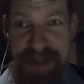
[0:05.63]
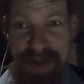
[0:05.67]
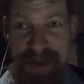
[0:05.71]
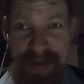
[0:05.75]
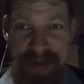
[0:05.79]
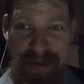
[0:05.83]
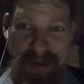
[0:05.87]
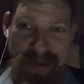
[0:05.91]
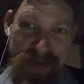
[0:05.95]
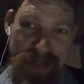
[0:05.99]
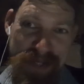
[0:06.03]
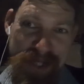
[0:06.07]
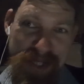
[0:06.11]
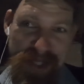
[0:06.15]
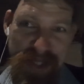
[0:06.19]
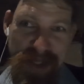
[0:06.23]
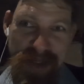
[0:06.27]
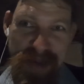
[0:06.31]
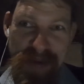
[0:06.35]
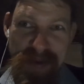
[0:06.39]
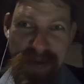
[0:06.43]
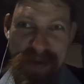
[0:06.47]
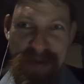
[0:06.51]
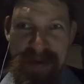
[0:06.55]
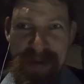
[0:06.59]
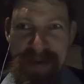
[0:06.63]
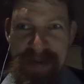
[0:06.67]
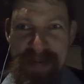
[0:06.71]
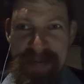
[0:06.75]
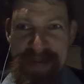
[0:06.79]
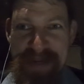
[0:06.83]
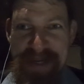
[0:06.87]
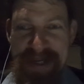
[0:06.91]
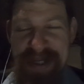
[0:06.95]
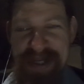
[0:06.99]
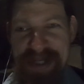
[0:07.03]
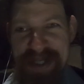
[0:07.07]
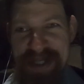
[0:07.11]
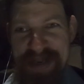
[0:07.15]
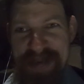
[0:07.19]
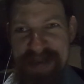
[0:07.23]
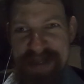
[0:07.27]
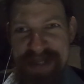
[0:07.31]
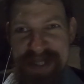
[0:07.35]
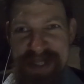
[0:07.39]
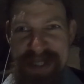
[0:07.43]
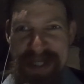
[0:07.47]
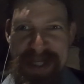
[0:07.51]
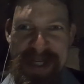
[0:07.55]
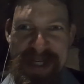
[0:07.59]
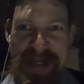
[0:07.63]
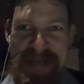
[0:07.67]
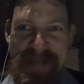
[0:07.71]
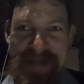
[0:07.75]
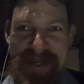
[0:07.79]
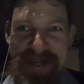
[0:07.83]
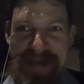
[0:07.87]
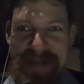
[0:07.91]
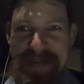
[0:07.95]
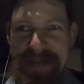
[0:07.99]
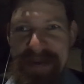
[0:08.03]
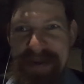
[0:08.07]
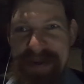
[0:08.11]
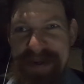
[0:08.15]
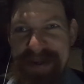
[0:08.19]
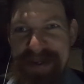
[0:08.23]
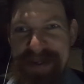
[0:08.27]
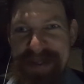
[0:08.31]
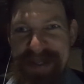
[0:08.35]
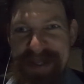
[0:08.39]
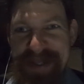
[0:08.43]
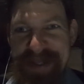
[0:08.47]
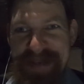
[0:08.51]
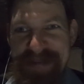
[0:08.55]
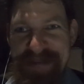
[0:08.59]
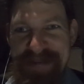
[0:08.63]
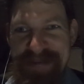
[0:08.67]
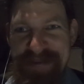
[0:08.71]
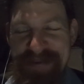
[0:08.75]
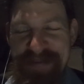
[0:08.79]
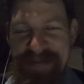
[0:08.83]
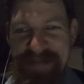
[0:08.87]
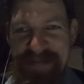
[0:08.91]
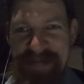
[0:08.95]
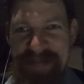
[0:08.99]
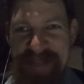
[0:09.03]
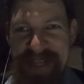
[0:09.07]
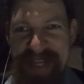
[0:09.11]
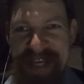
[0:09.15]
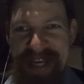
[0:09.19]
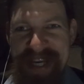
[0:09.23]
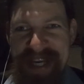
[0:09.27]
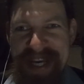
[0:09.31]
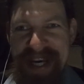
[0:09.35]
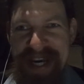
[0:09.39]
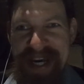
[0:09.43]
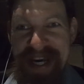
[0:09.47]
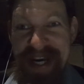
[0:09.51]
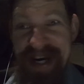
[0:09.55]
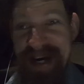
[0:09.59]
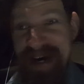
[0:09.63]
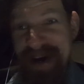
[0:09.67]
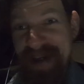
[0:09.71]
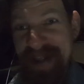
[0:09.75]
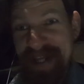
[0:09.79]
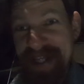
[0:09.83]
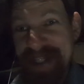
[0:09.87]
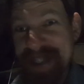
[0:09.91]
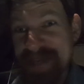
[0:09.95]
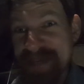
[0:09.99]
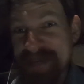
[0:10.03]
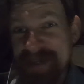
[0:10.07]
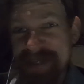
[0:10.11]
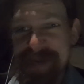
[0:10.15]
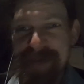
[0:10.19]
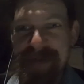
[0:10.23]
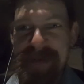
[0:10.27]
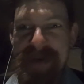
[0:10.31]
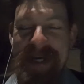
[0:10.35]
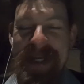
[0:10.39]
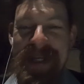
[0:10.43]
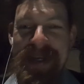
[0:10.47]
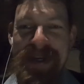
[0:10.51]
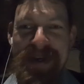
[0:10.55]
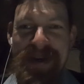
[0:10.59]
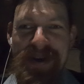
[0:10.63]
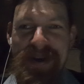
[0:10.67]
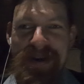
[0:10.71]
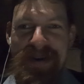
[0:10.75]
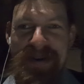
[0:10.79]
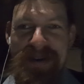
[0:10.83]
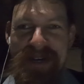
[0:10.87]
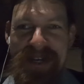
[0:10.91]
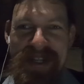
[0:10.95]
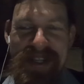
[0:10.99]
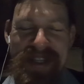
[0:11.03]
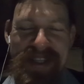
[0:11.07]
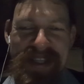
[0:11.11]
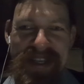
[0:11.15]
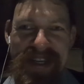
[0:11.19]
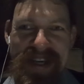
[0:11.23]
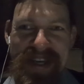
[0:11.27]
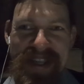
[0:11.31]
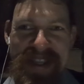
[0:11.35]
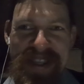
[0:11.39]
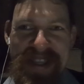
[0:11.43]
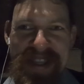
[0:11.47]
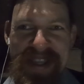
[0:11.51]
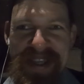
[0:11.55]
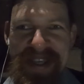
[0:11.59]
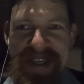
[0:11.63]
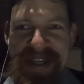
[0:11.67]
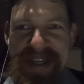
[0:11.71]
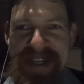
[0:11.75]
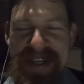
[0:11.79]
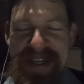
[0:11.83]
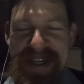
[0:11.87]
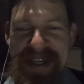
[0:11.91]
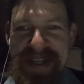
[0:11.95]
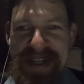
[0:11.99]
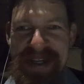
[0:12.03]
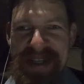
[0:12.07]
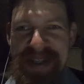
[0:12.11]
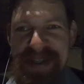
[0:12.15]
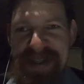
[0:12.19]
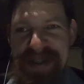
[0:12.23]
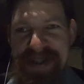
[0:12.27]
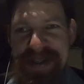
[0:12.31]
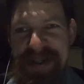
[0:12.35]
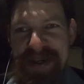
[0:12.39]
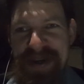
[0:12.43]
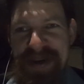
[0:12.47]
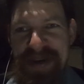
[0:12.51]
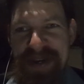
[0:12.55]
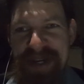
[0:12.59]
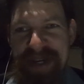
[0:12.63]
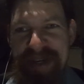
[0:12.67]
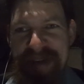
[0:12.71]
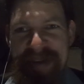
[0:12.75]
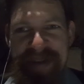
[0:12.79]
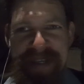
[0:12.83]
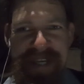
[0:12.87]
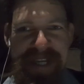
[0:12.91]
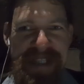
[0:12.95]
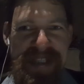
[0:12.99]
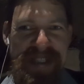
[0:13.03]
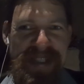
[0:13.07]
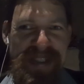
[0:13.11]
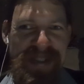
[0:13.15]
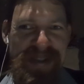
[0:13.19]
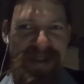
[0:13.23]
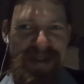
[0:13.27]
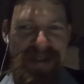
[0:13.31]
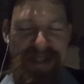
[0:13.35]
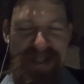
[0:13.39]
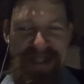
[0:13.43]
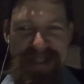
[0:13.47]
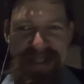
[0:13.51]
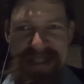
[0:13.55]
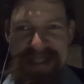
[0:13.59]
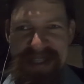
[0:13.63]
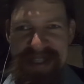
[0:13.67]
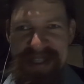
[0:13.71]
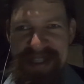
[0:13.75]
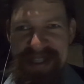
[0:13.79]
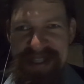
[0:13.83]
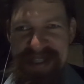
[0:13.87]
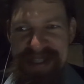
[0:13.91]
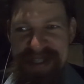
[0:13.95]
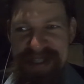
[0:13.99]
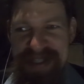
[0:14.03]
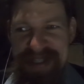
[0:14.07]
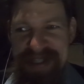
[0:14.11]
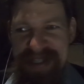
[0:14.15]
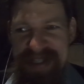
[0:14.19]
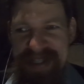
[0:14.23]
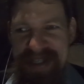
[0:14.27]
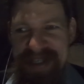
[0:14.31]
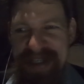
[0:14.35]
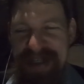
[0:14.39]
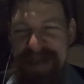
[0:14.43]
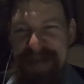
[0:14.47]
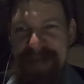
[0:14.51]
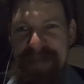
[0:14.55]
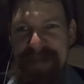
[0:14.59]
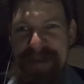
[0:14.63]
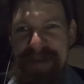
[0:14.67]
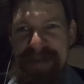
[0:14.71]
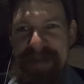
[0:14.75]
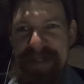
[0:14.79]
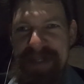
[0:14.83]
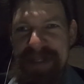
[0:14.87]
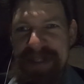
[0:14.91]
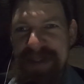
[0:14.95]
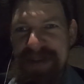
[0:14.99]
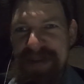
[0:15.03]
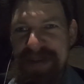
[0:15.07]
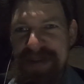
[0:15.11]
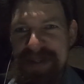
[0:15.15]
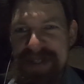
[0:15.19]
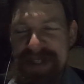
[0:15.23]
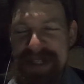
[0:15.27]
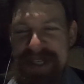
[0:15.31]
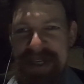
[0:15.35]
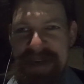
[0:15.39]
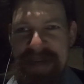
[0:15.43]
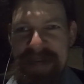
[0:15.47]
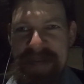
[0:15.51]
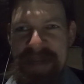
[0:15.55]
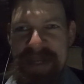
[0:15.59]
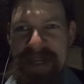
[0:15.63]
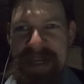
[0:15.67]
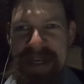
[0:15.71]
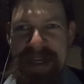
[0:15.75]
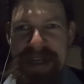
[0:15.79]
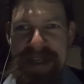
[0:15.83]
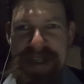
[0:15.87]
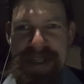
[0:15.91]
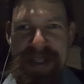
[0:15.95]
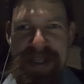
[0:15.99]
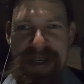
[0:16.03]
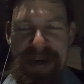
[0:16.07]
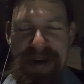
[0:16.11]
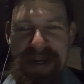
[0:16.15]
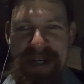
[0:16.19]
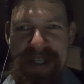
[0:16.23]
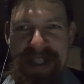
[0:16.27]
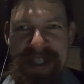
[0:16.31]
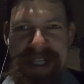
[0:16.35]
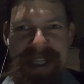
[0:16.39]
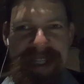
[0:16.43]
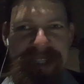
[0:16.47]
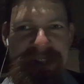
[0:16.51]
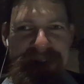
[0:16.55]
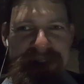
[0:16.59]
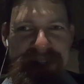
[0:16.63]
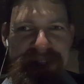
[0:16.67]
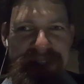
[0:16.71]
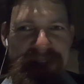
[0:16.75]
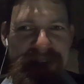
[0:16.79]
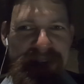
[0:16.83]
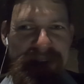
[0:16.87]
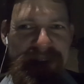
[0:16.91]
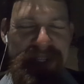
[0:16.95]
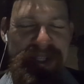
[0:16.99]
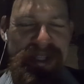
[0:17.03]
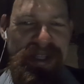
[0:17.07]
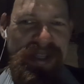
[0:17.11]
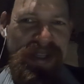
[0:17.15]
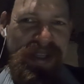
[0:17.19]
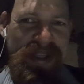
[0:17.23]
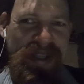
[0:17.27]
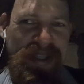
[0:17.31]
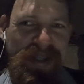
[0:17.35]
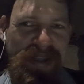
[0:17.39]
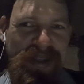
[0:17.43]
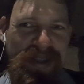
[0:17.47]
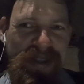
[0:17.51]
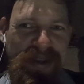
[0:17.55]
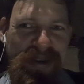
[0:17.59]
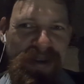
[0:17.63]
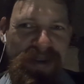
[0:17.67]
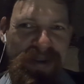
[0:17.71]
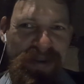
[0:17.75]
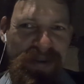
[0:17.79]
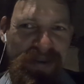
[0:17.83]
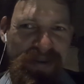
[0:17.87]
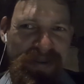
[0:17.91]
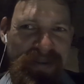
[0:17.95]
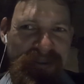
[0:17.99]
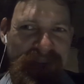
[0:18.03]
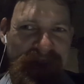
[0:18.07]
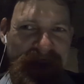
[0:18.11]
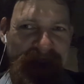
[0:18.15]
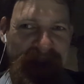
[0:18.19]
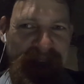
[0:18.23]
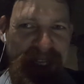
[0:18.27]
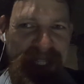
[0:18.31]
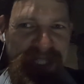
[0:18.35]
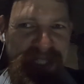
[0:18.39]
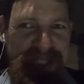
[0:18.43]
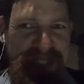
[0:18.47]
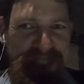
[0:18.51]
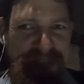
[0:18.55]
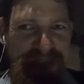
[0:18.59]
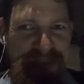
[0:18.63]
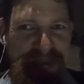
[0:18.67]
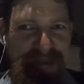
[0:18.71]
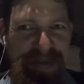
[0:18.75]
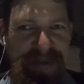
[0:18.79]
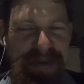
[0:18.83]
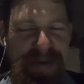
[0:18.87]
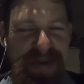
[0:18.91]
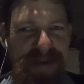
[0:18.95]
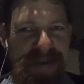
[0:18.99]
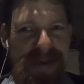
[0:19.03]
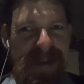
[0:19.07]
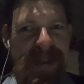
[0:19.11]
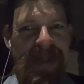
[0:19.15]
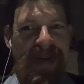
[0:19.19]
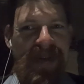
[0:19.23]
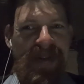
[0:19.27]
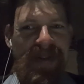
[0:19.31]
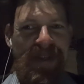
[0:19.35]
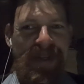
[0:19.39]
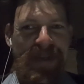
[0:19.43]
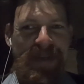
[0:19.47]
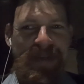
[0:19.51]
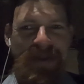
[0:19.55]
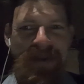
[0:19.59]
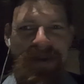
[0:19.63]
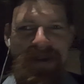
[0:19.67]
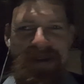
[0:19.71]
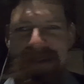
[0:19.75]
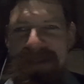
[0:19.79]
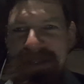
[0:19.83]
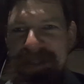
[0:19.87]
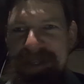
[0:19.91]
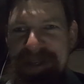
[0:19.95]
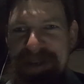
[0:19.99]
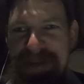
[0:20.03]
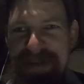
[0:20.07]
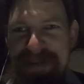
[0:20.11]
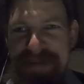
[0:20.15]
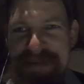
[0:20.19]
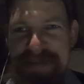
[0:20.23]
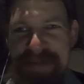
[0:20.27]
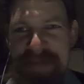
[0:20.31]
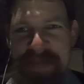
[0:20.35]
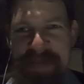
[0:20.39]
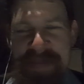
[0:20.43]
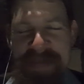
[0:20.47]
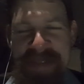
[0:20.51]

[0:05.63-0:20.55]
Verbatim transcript: who stole my Swiss Army pocket knife. Uh, that's been a while ago and I think uh, the story connected to this is uh, maybe interesting. So I tell you the story so that you know that it's you who stole this pocket knife.